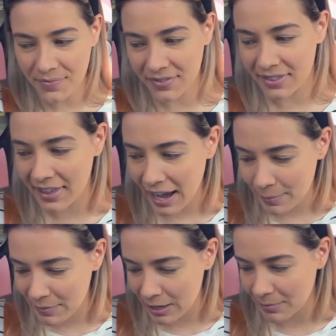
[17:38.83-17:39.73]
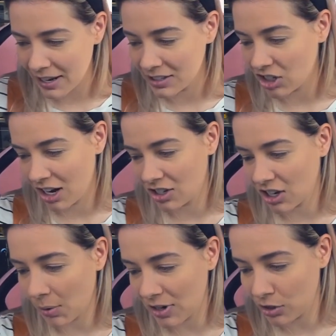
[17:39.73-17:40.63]
that made me change
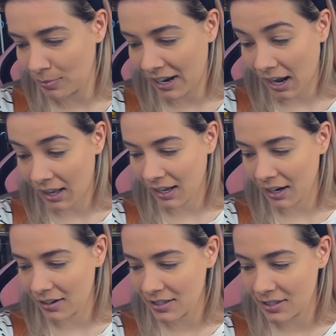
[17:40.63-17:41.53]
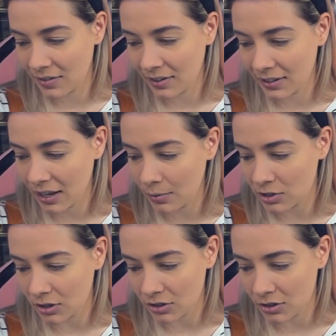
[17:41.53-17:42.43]
how I do my eyeliner and stuff like that, which
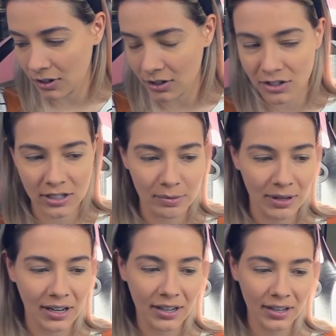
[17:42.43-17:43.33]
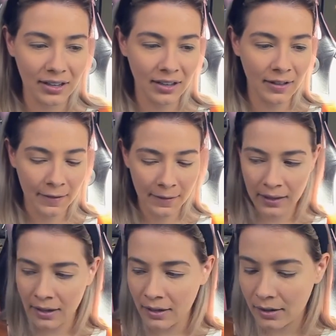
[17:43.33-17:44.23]
I'll show y'all in just a minute.
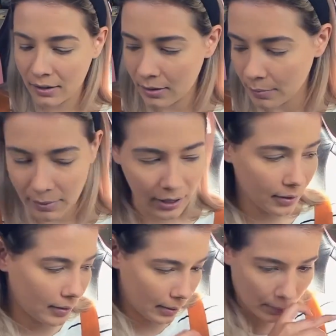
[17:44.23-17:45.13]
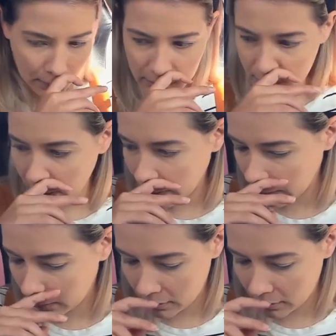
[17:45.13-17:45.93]
But where's my,